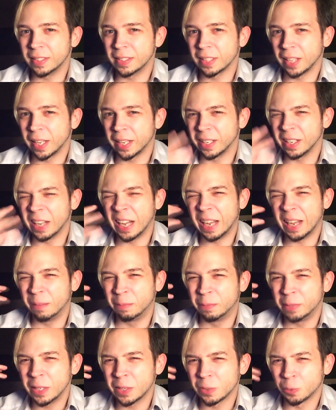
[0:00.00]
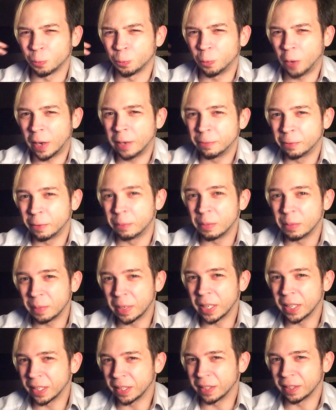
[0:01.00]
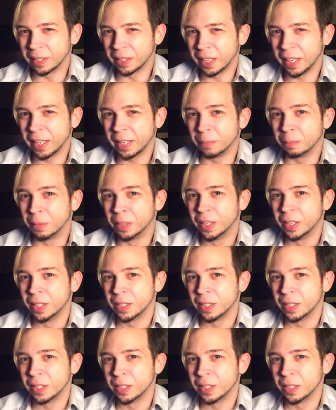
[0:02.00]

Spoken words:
like obvious right from the beginning of the game.